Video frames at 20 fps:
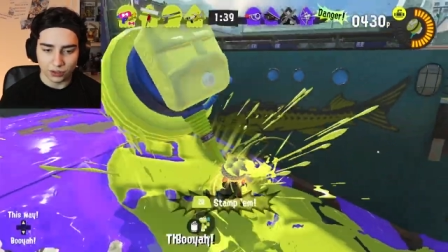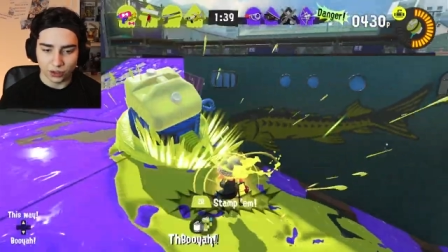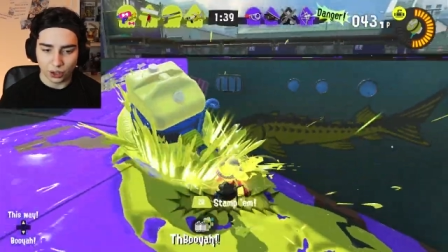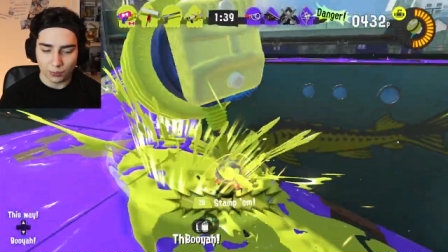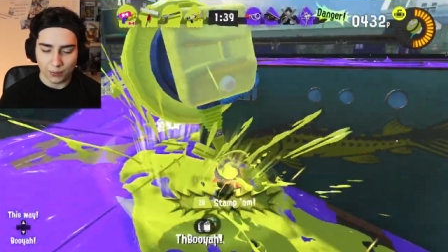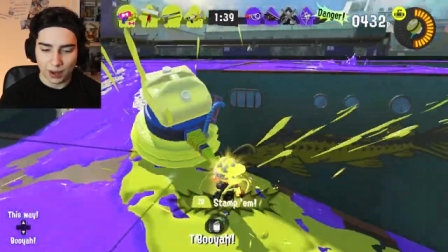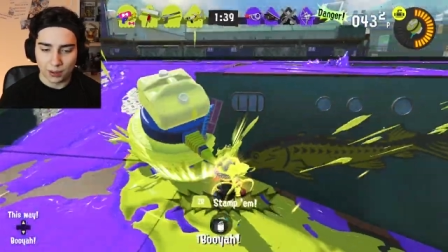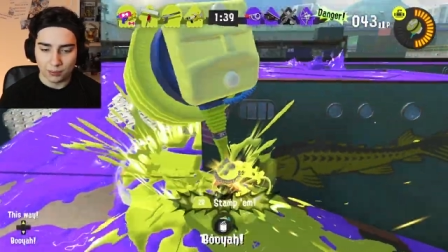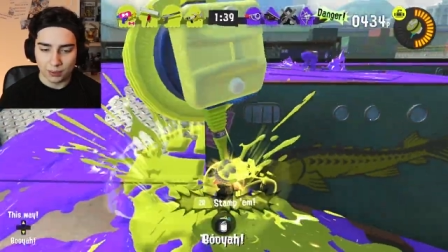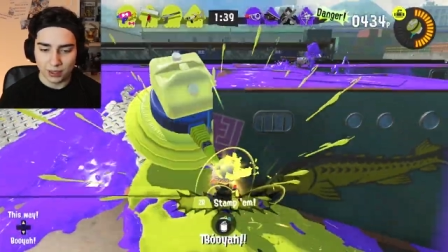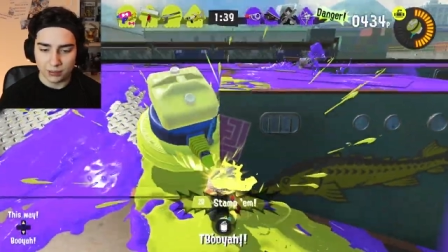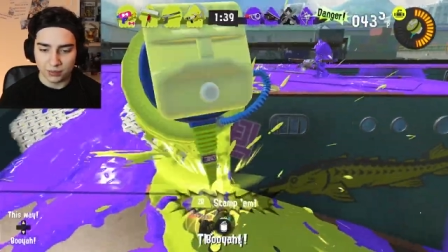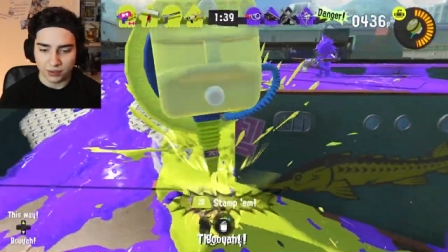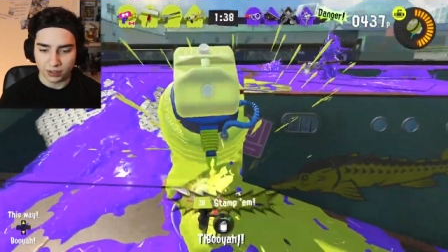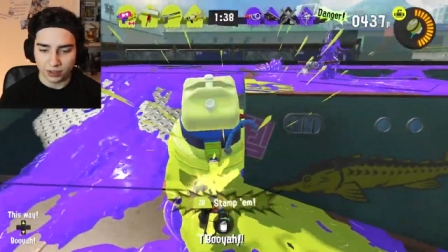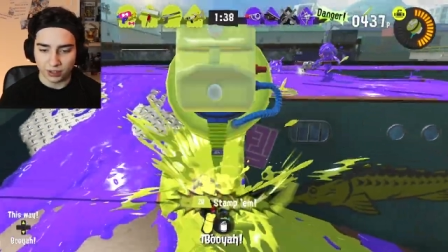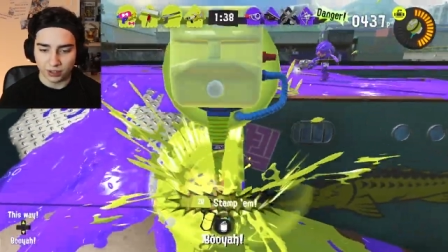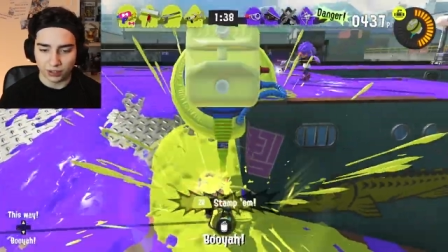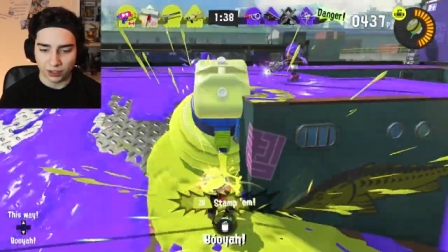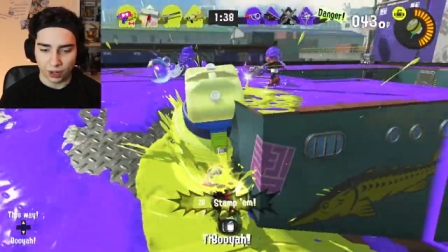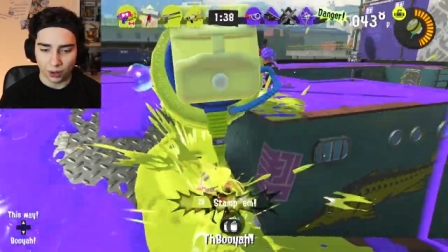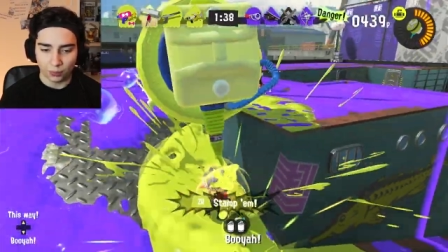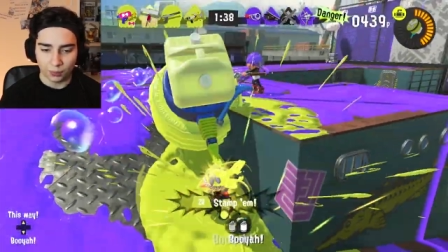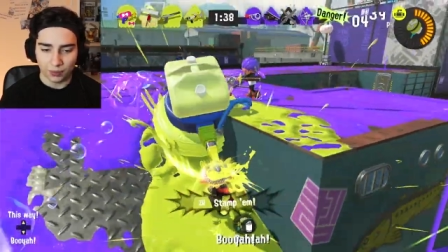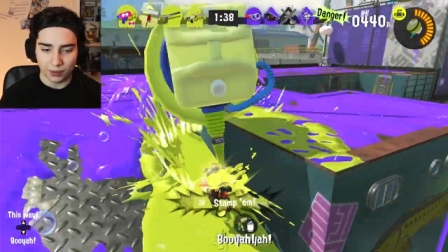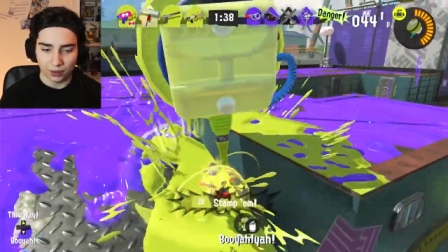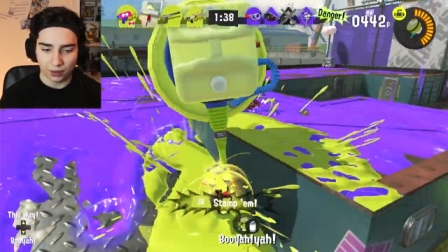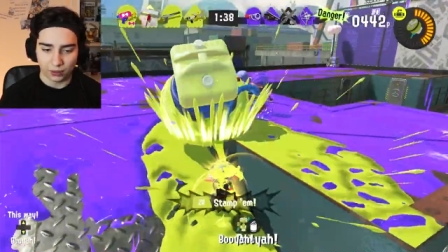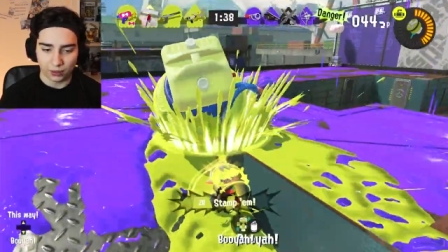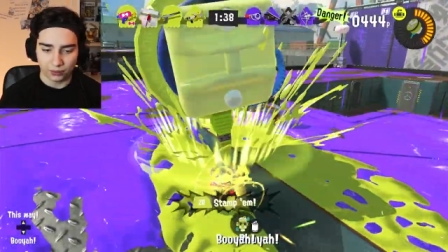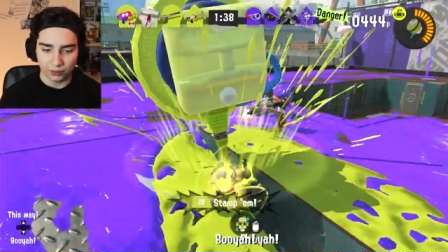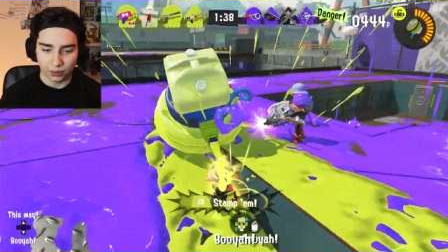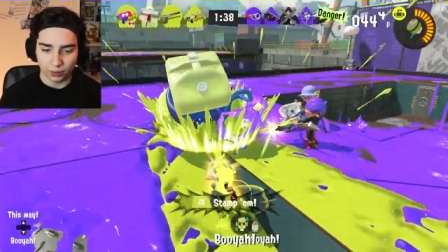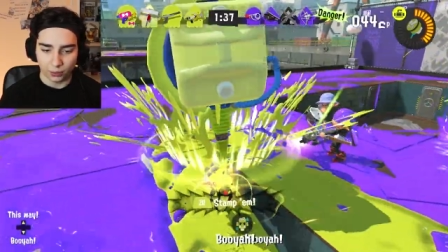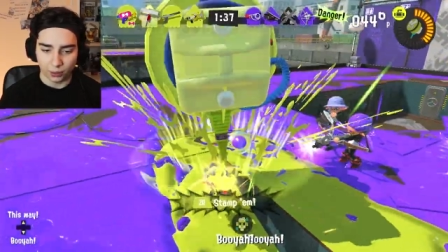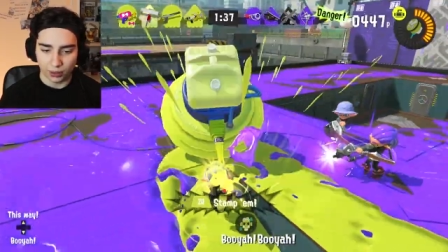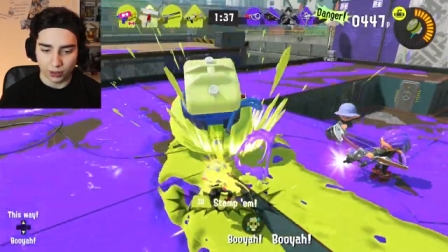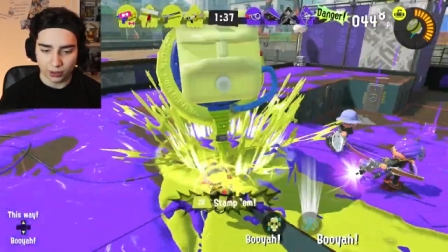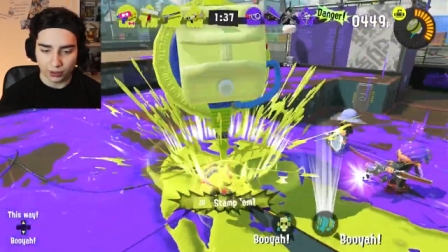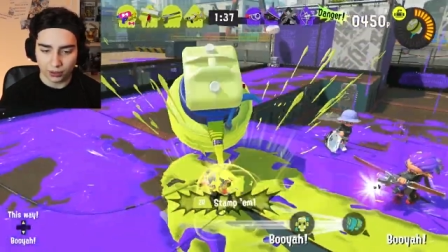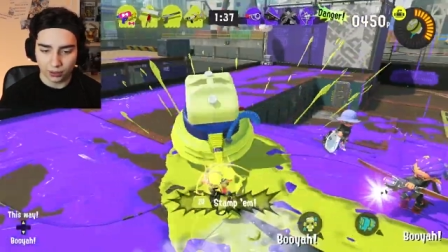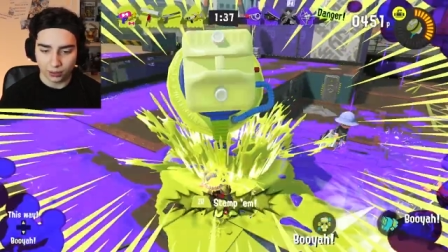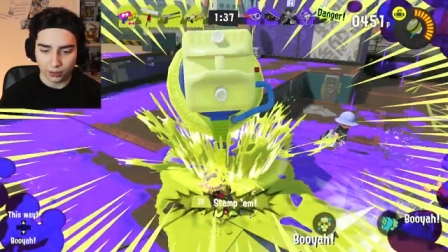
Don't mind me. I'm going to go up here real quick.